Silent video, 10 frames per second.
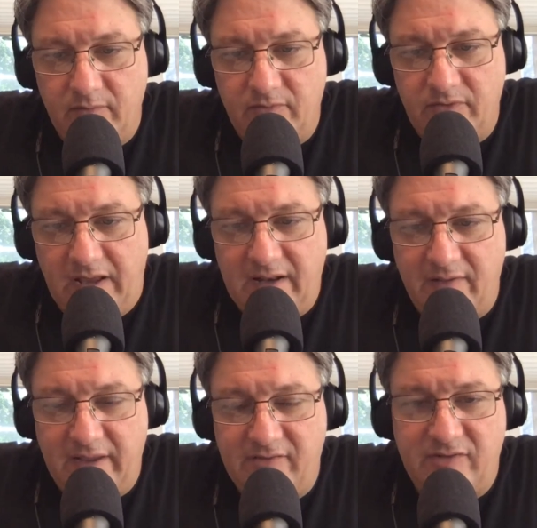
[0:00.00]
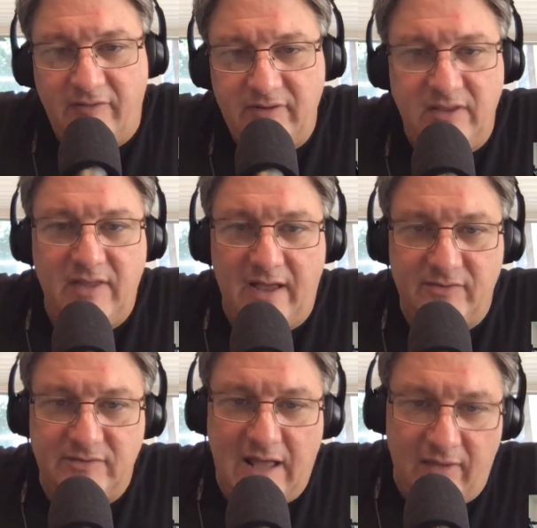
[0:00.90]
getting like
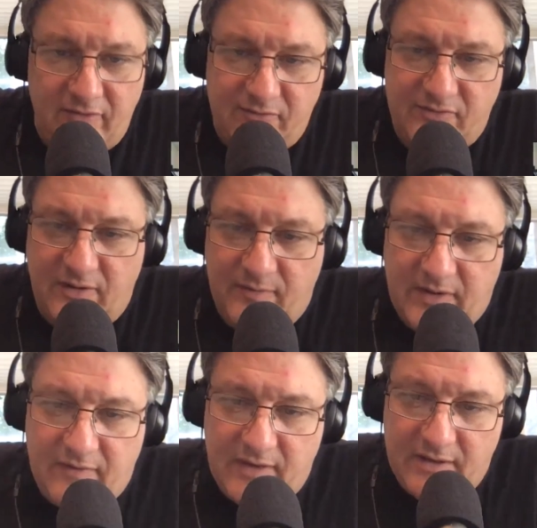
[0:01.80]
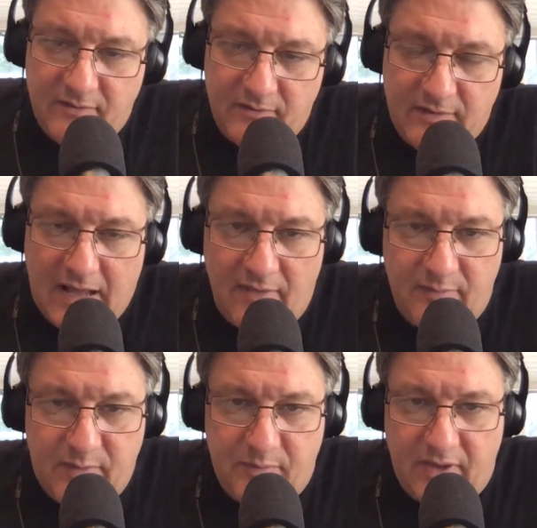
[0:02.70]
$70,000 for something. And then now
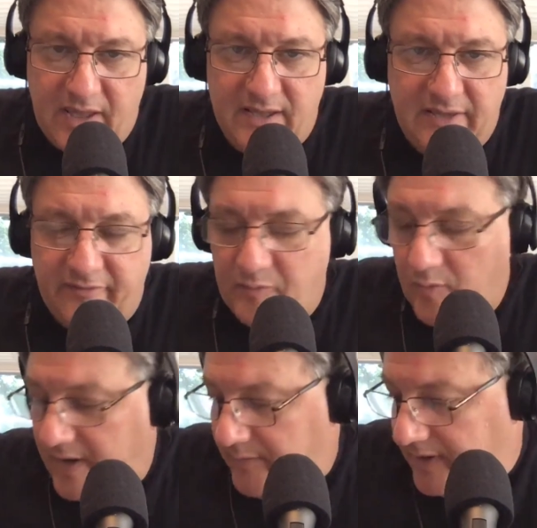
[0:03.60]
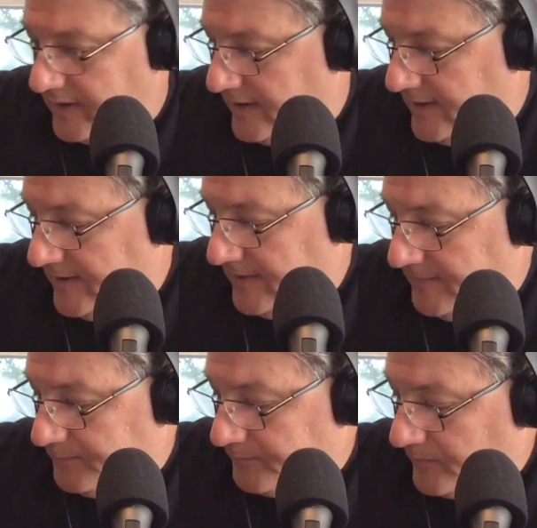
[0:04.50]
that people can't give them away. But,
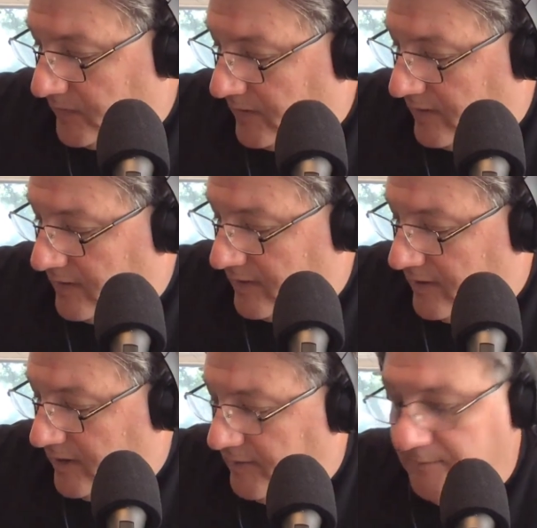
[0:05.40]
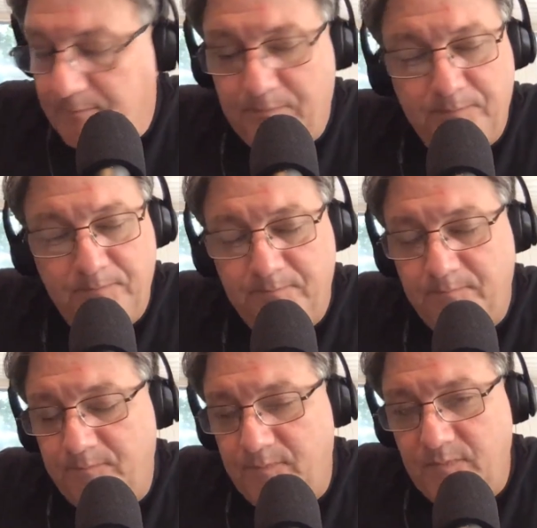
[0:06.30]

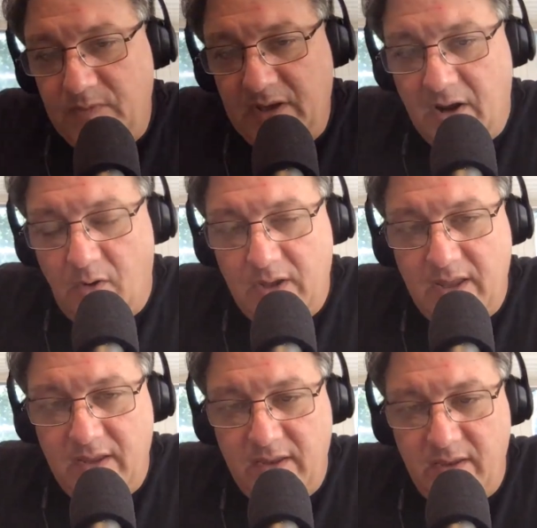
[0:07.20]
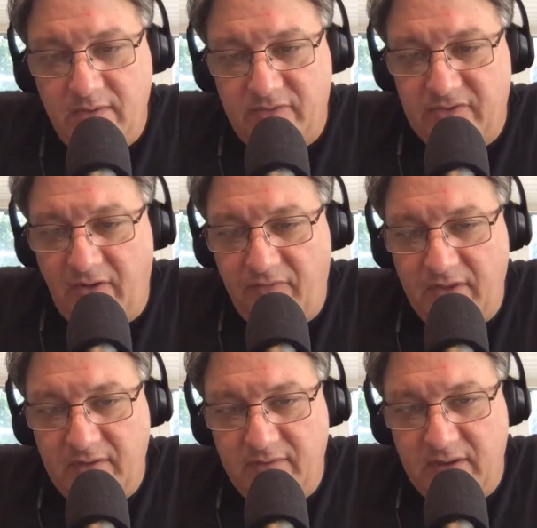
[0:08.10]
you know, the stuff
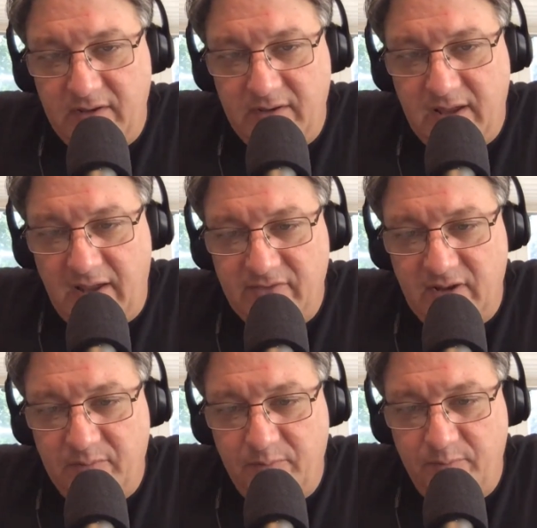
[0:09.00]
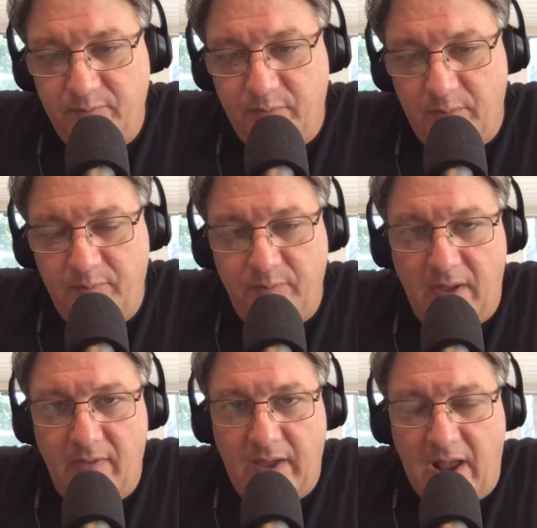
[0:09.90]
that guys like
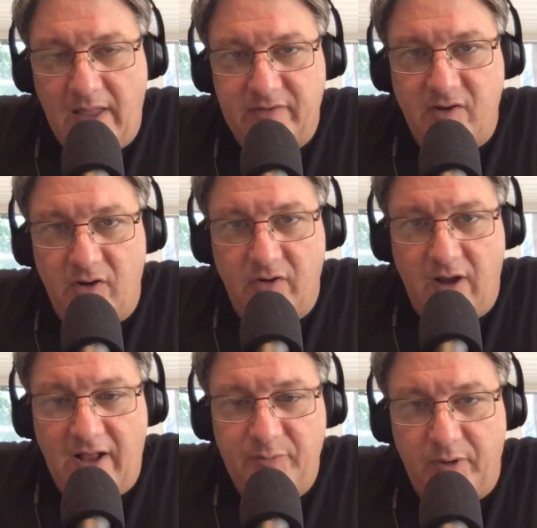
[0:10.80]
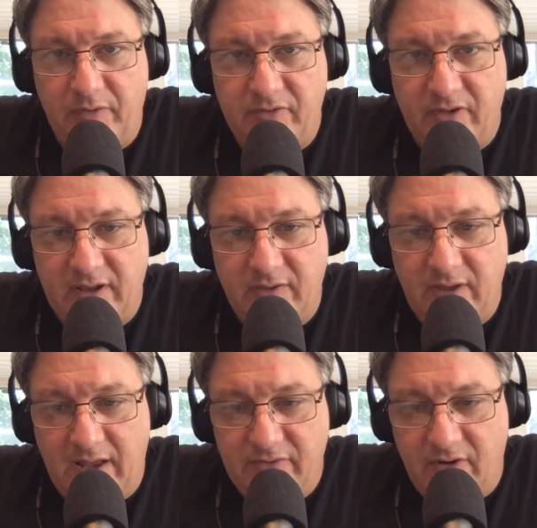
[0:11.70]
I like to call garage builders like you
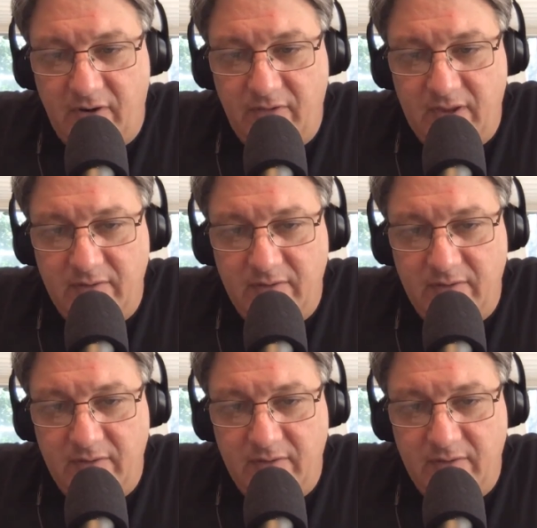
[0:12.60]
guys are, that